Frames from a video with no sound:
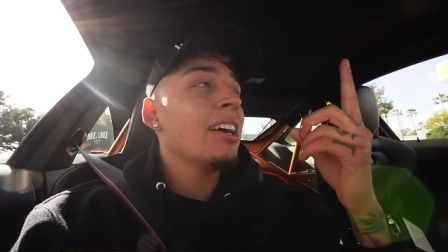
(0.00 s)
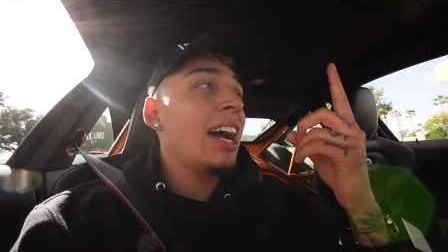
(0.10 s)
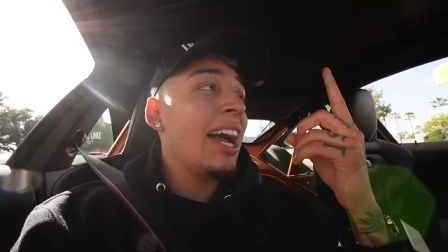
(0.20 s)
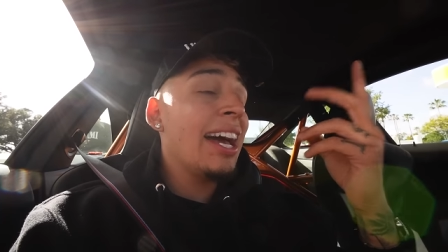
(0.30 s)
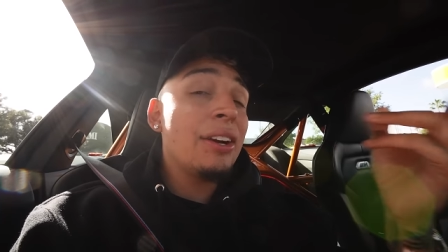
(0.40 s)

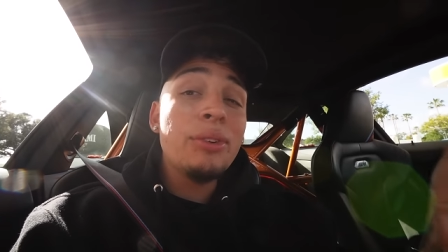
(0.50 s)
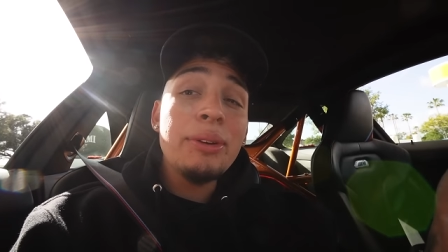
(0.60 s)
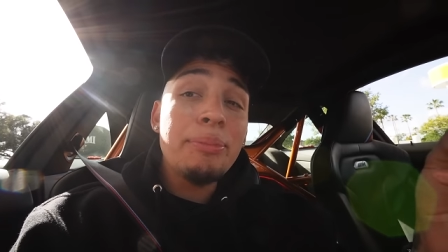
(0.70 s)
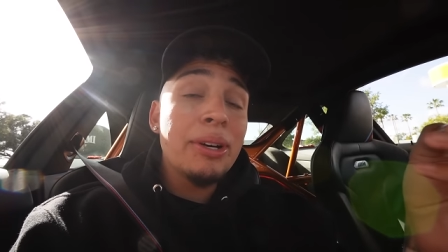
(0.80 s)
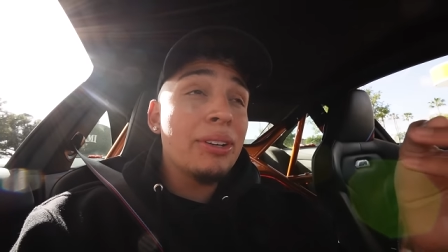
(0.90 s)
I had it
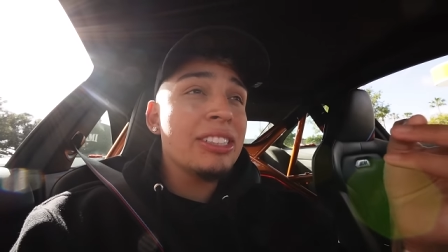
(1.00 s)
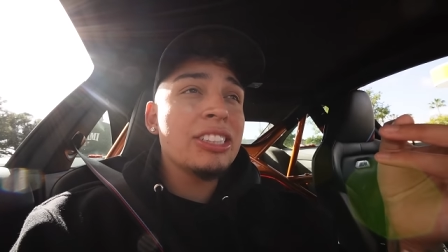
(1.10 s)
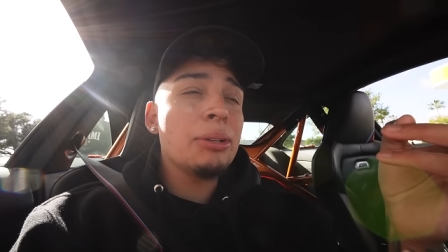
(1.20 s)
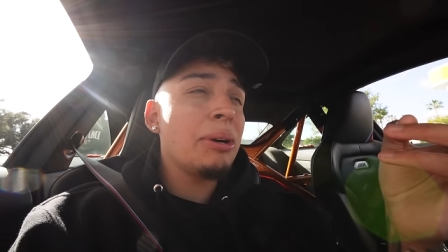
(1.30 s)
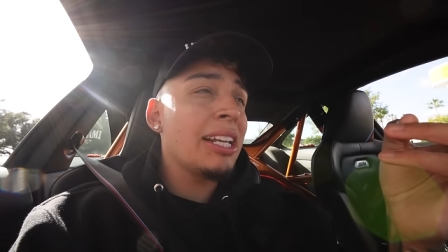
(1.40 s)
rebuilt, it
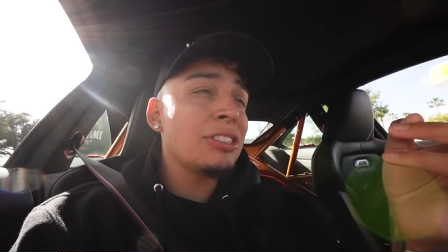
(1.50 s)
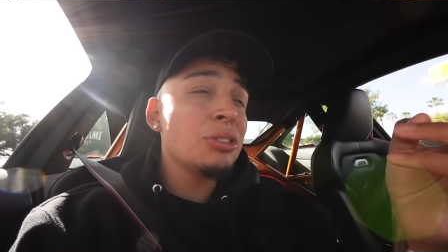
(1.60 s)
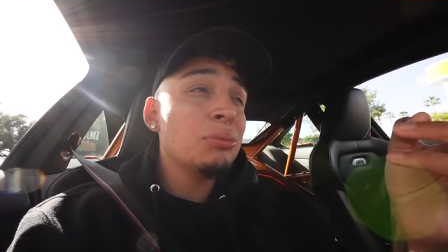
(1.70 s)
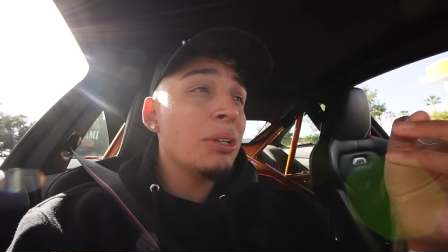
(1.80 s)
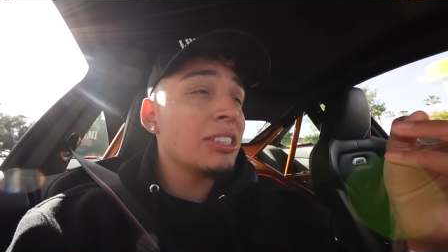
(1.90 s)
took about like
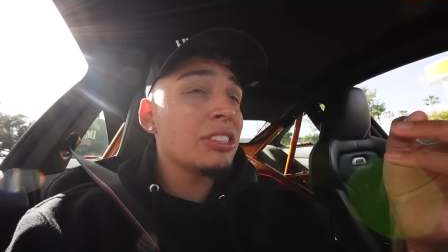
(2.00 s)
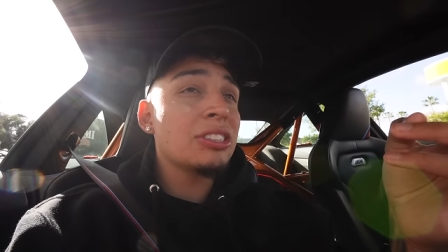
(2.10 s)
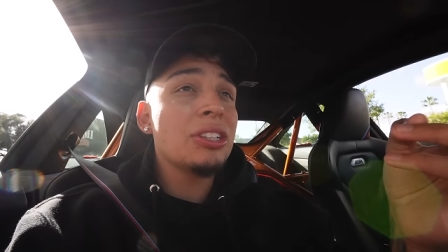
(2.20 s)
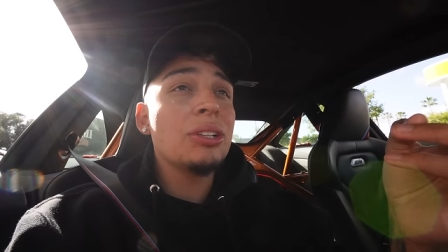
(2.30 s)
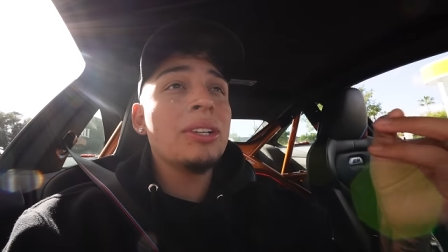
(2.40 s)
two months or
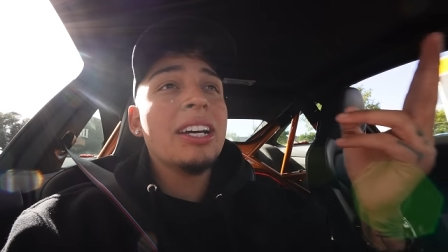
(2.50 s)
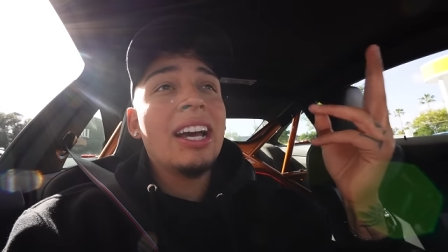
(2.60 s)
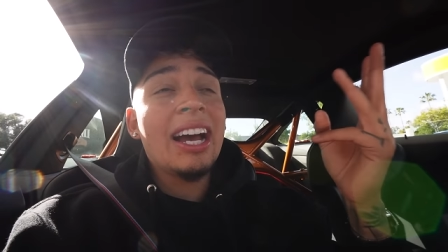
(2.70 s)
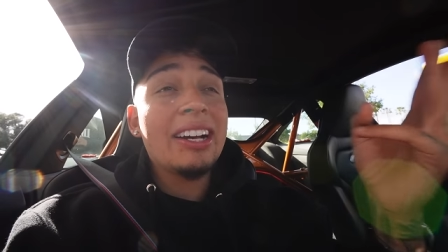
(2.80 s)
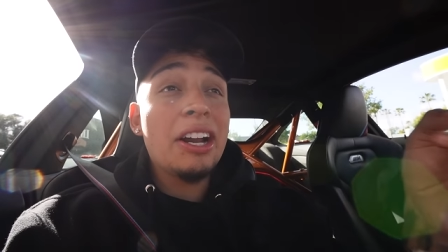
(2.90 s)
so.
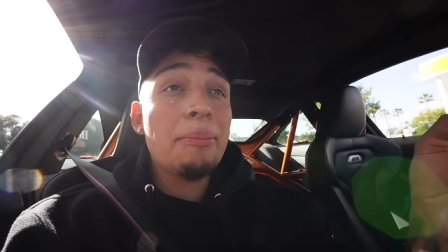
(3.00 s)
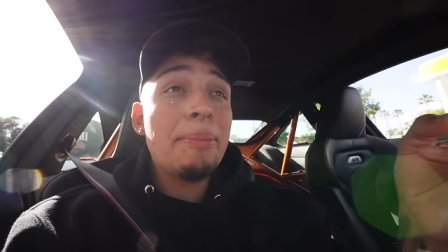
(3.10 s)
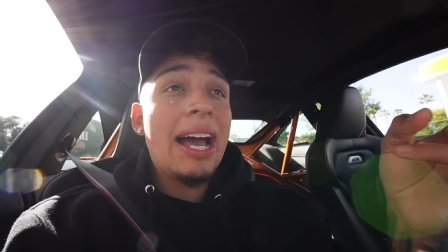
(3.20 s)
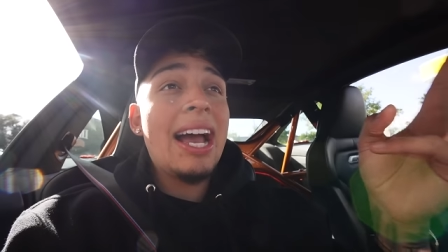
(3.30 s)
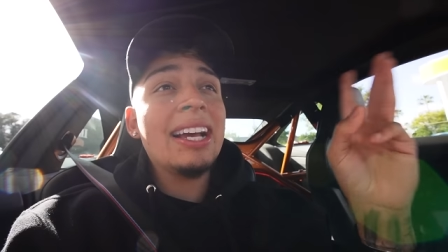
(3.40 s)
I got it
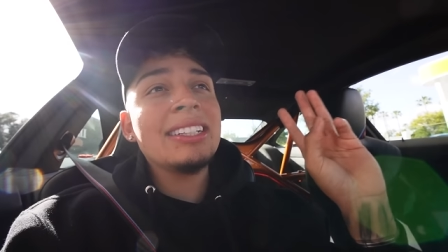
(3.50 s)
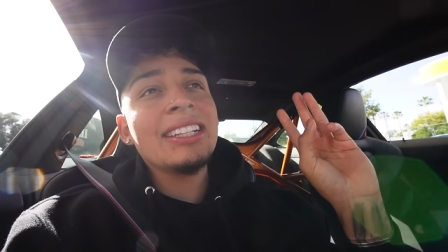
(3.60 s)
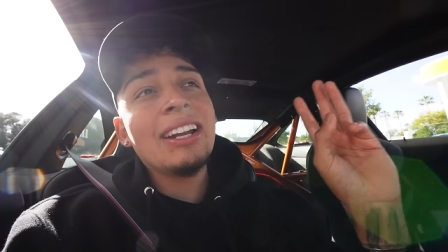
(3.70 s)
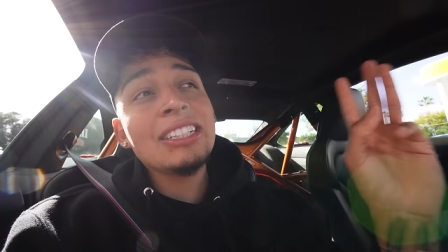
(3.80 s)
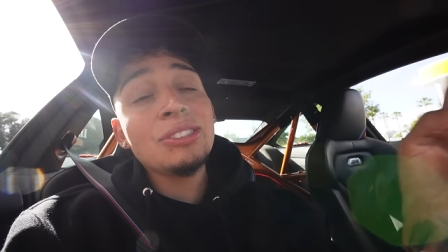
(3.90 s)
back,
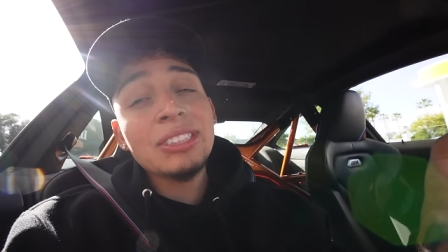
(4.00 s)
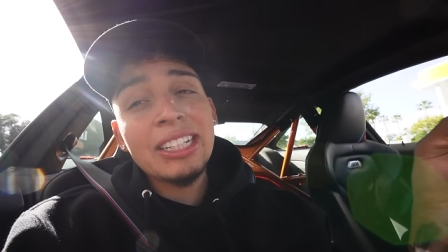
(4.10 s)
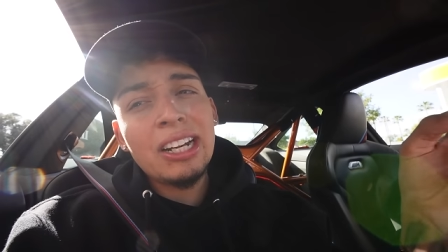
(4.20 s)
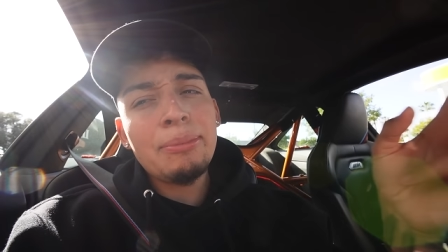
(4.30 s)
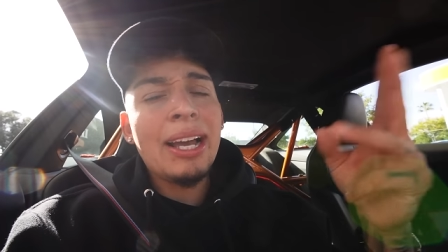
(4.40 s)
then as soon as I
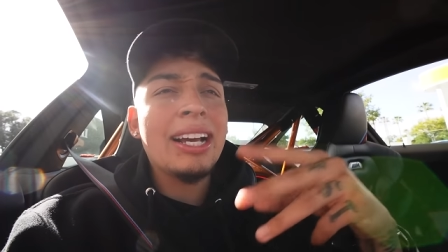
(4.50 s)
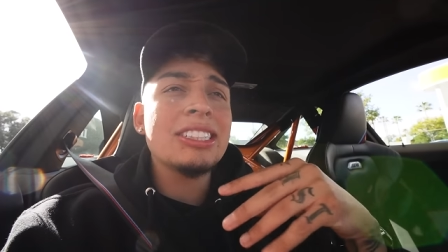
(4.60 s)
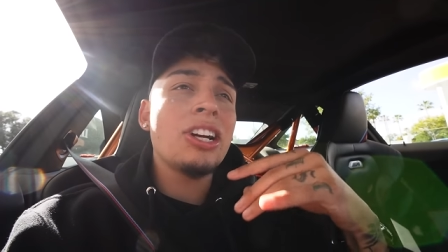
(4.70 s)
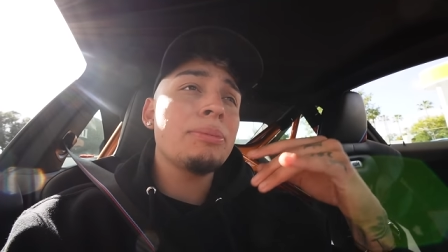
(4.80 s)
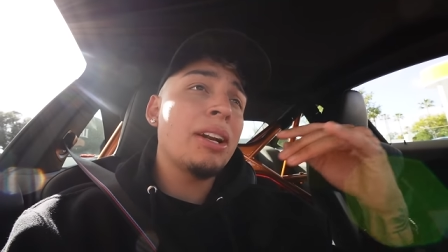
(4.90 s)
got it back, I
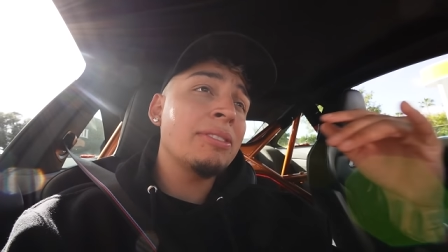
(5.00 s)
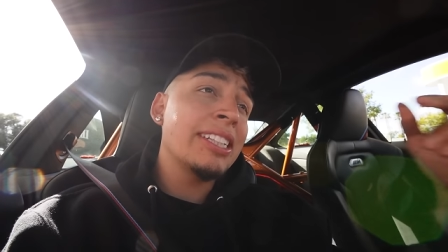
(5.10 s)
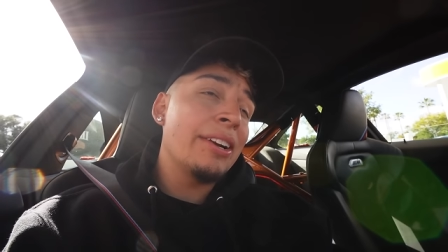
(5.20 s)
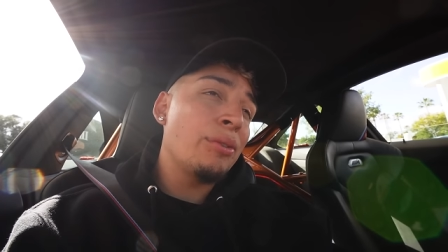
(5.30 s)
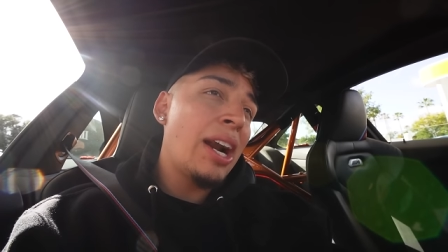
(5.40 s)
dropped it off to
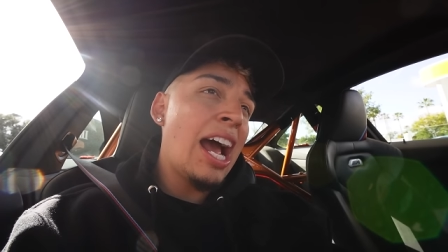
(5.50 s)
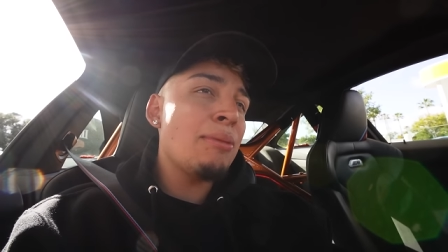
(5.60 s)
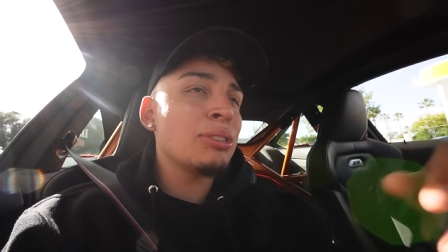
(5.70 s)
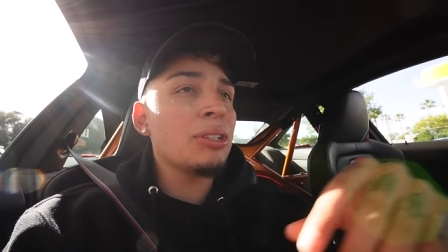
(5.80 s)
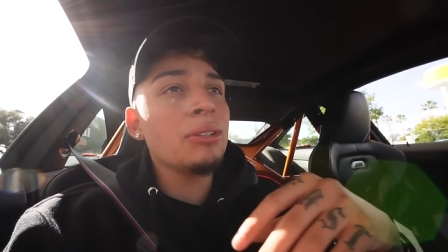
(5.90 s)
get
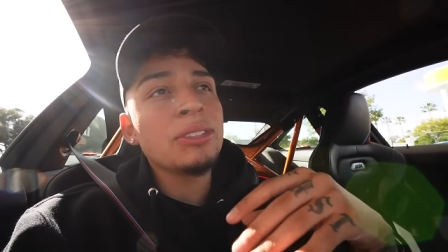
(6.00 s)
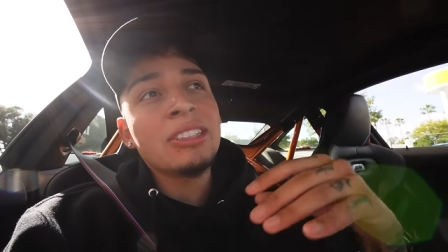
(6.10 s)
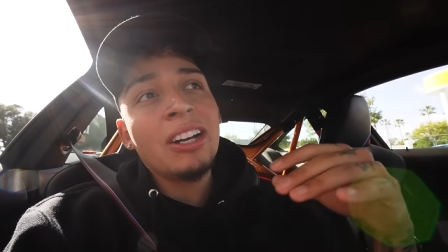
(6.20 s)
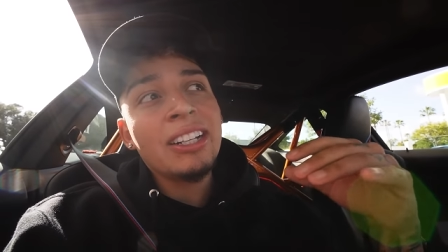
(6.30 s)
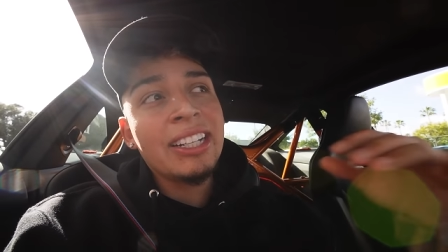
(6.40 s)
wrapped, so it was
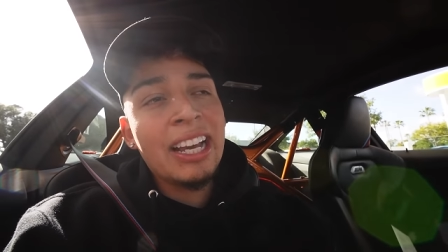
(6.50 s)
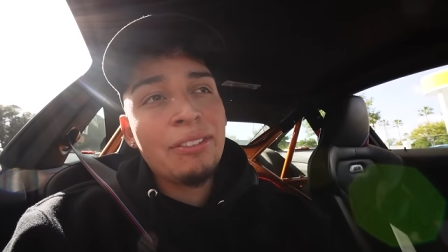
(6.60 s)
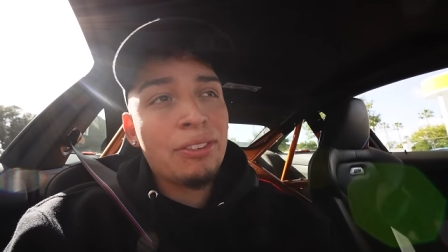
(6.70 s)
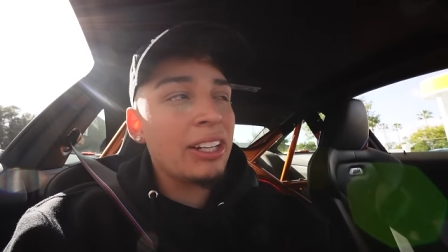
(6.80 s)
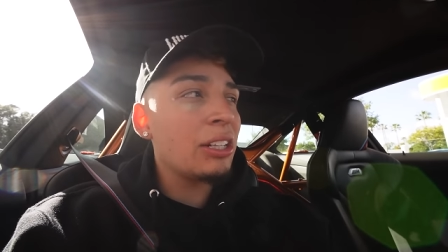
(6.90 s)
gone again
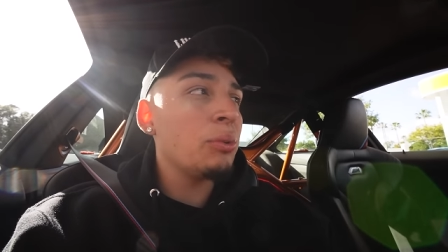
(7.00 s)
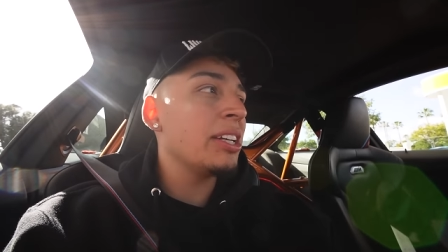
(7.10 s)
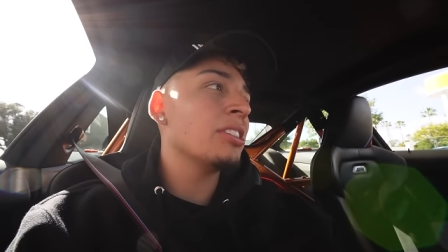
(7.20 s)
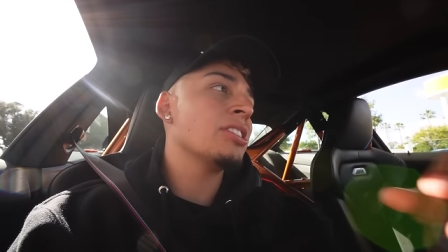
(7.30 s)
for like a week or